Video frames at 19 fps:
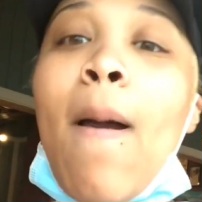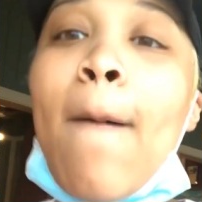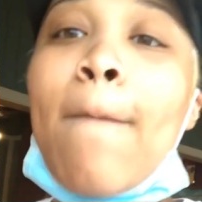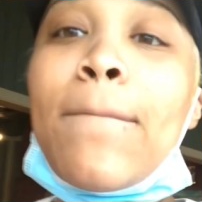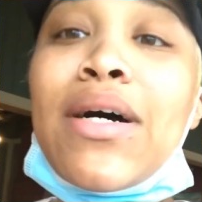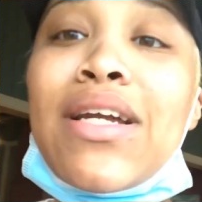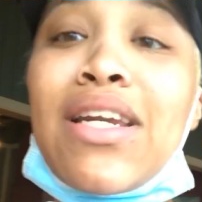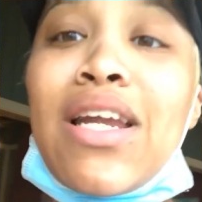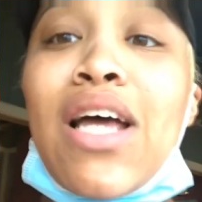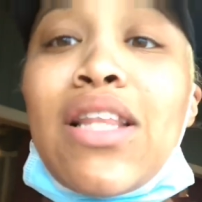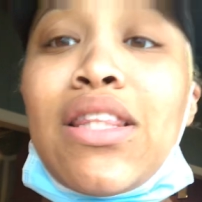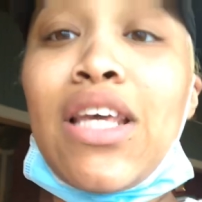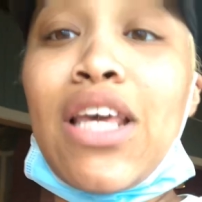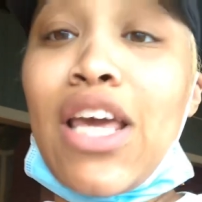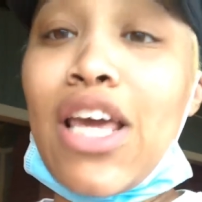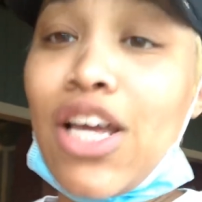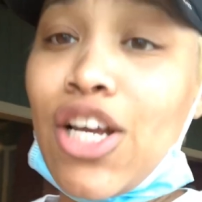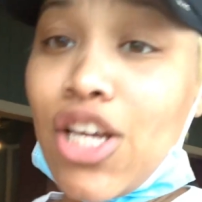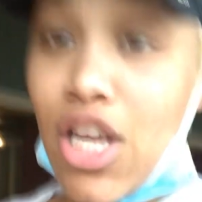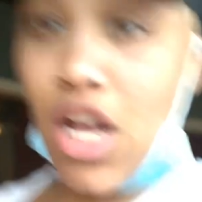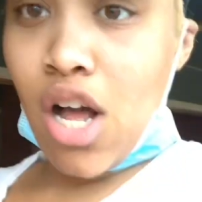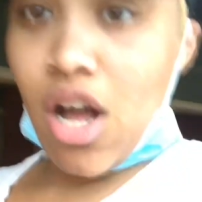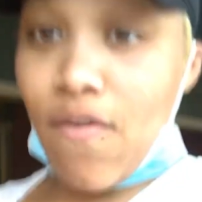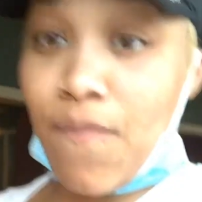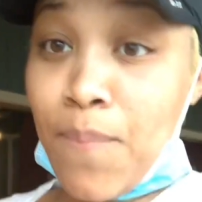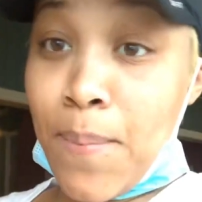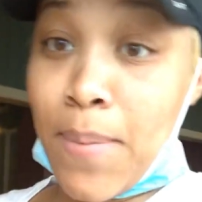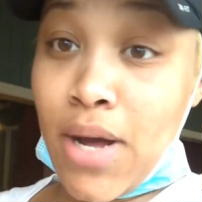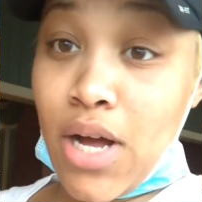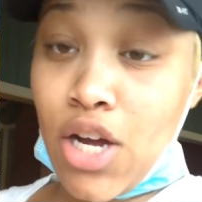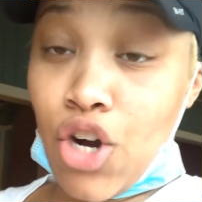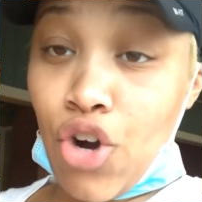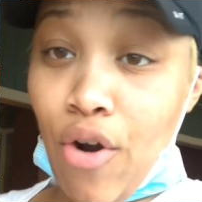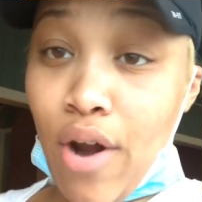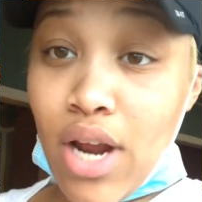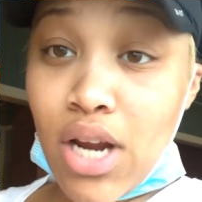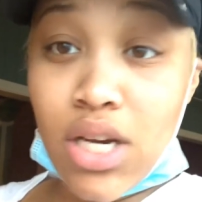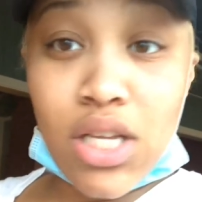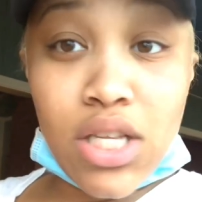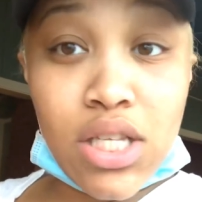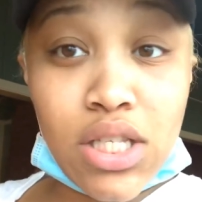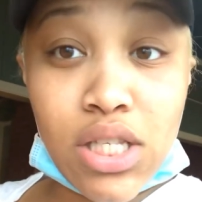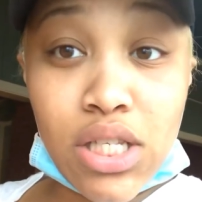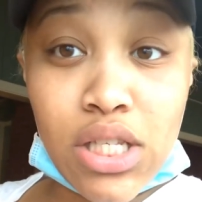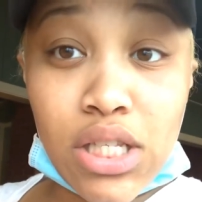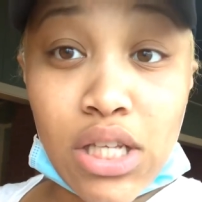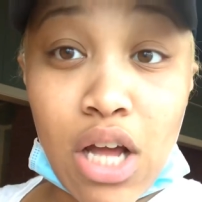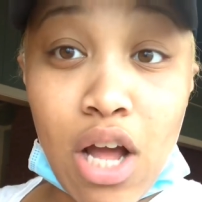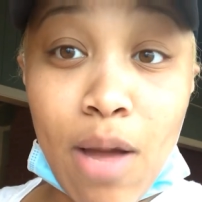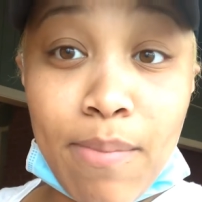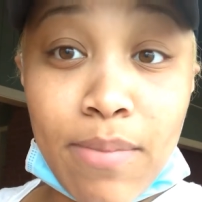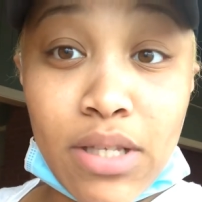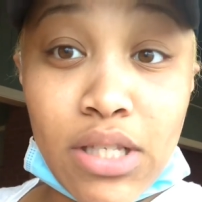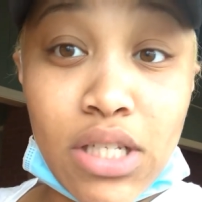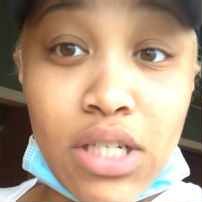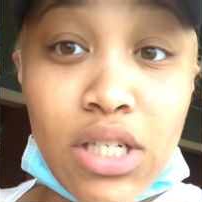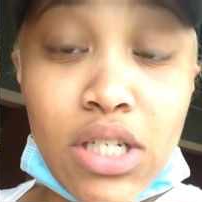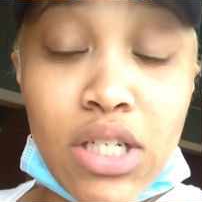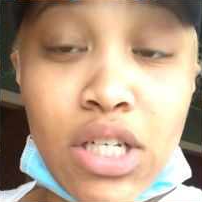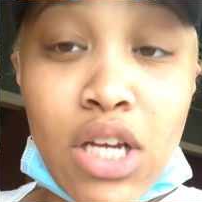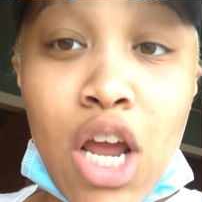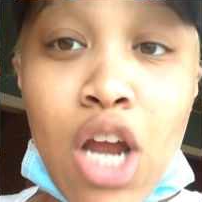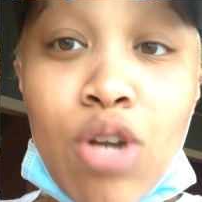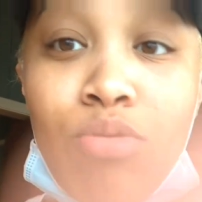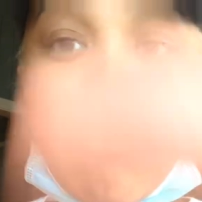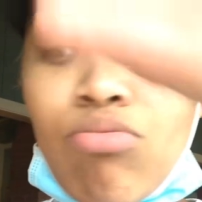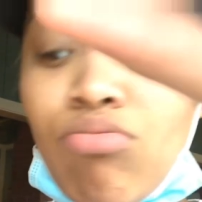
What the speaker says: But nothing but greatness is coming to this channel